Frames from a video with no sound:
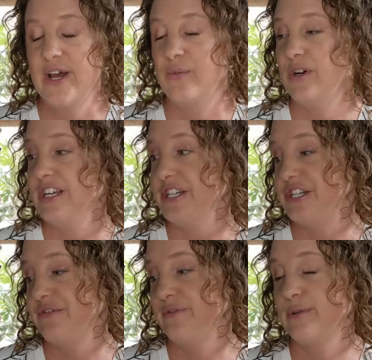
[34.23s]

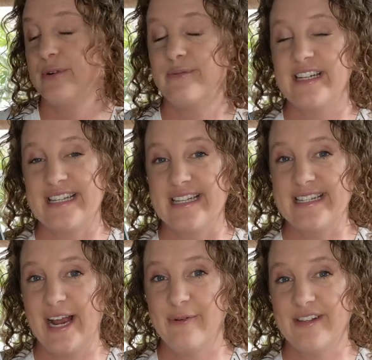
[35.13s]
which for reasons
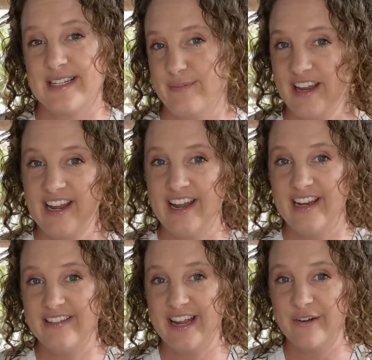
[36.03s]
I will explain in
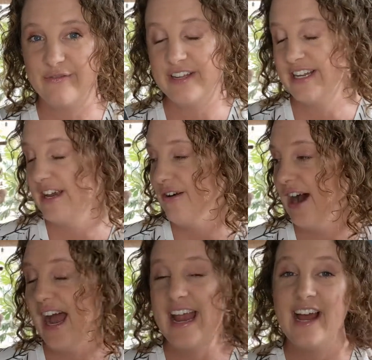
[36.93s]
a later video,
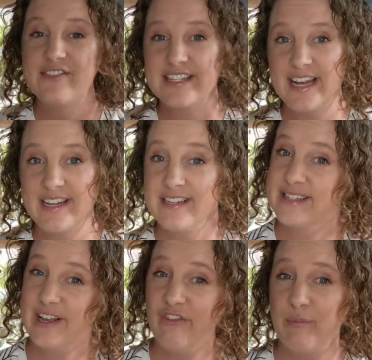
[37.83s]
I have decided to
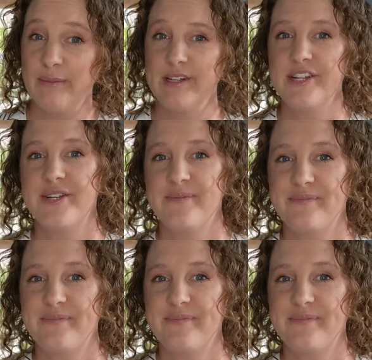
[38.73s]
self-publish.